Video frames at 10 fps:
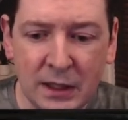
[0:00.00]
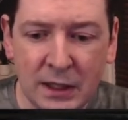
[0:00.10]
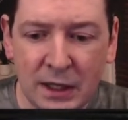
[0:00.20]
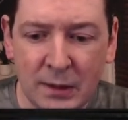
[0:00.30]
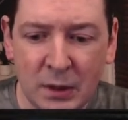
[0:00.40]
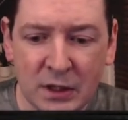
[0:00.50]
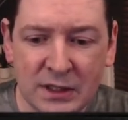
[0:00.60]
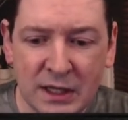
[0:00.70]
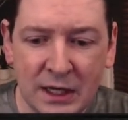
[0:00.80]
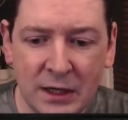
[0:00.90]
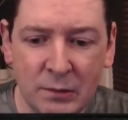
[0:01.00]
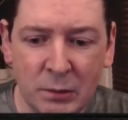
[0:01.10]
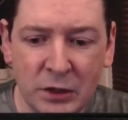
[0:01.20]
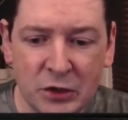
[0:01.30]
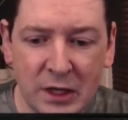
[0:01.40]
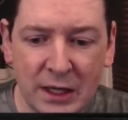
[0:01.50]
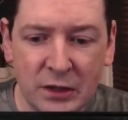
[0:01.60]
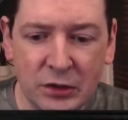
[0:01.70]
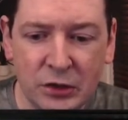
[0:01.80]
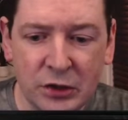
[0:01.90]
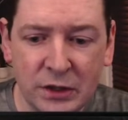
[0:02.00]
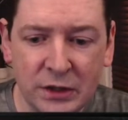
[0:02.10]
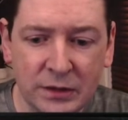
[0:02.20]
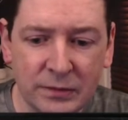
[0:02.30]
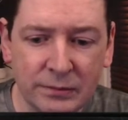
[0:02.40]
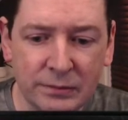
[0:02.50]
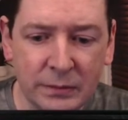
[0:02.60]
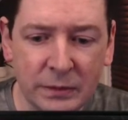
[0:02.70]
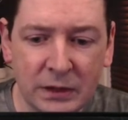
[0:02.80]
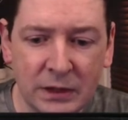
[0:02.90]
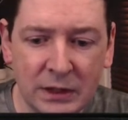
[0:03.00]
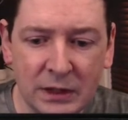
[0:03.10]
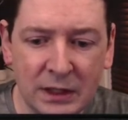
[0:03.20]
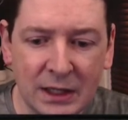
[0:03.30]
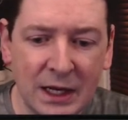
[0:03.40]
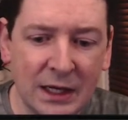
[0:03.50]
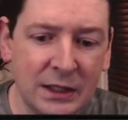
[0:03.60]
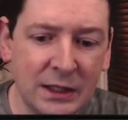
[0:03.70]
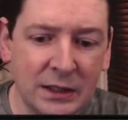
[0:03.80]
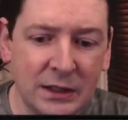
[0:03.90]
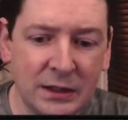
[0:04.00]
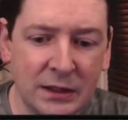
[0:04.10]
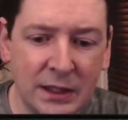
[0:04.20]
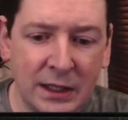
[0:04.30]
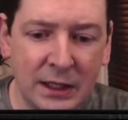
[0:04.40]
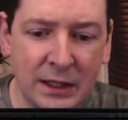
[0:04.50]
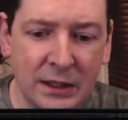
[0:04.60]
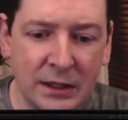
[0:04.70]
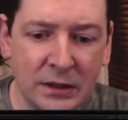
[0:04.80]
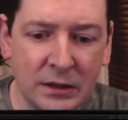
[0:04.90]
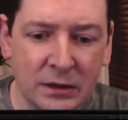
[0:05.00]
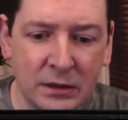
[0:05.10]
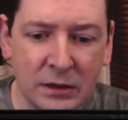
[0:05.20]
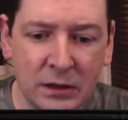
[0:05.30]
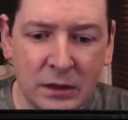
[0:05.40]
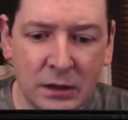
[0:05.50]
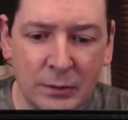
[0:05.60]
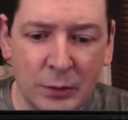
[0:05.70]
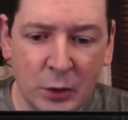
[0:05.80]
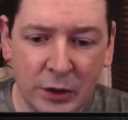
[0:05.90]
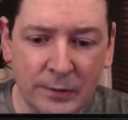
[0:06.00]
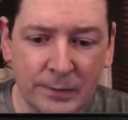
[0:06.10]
And we're going to say we changed color and border.